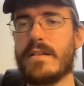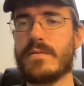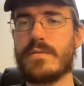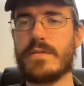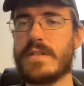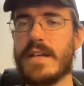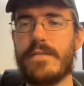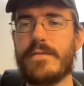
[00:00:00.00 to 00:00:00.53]

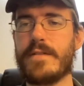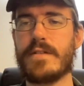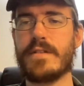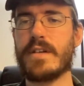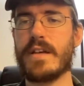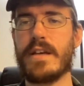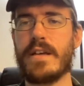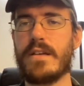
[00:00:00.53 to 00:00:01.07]

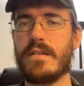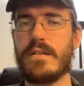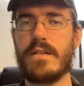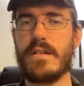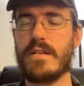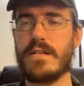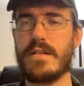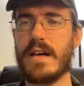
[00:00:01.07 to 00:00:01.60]
Definitely
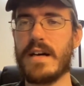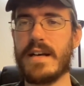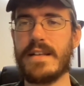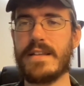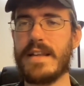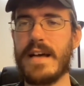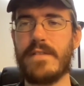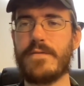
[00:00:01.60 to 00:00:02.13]

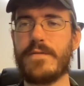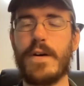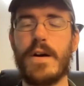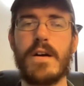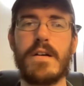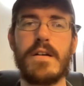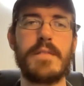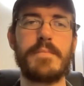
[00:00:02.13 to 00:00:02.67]
not that
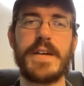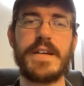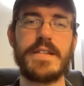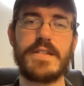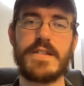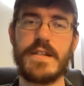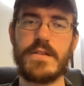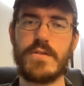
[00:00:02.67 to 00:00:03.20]
far,
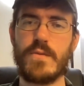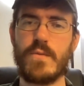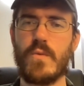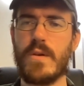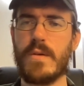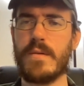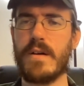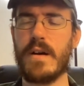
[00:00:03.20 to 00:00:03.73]
because things
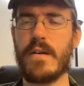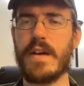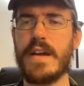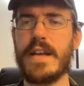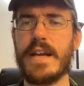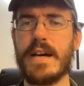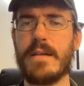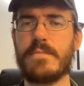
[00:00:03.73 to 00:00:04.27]
are
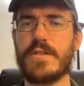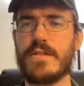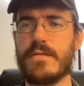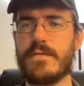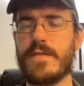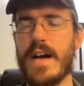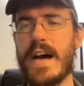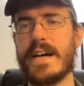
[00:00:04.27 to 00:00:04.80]
heating up so
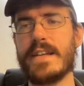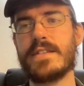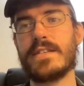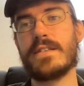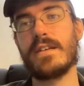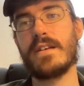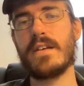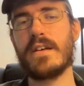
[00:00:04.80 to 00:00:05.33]

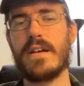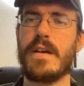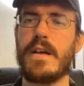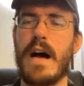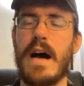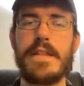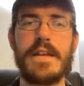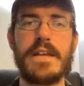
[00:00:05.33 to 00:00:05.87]
fast.
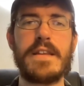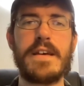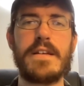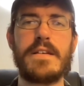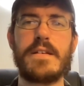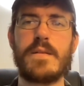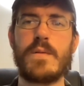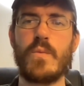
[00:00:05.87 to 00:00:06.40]
I think
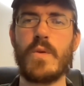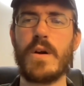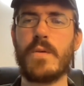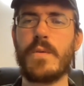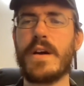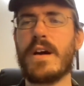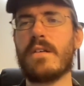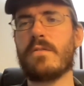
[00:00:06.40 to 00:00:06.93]
that where
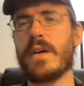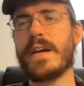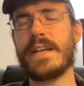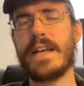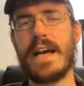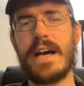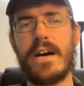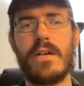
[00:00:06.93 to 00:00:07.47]
we are
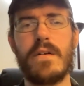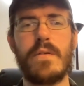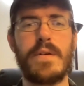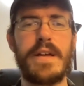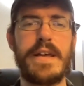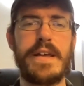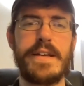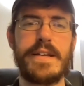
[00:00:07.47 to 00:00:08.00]
right
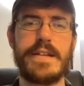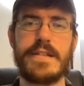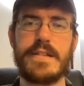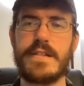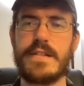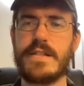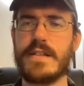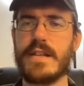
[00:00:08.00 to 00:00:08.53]
now
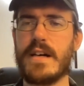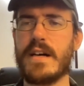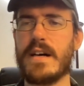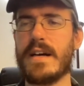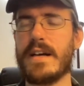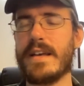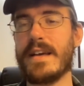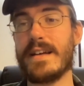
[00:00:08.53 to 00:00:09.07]
is
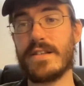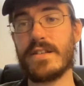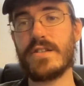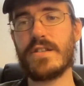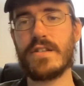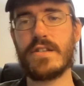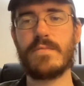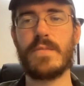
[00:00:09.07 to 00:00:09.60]

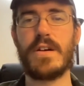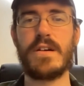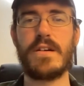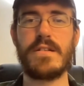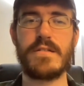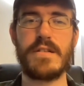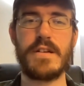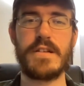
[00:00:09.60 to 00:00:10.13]
just a
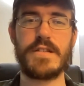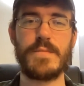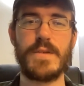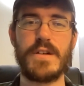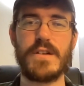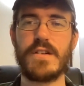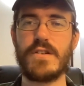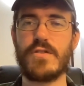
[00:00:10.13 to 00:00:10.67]

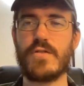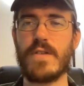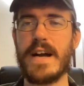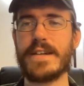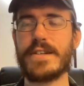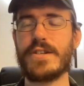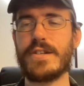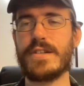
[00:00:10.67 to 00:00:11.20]
small
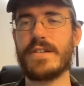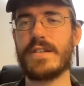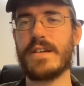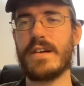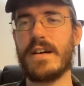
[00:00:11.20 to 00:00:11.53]
contraction.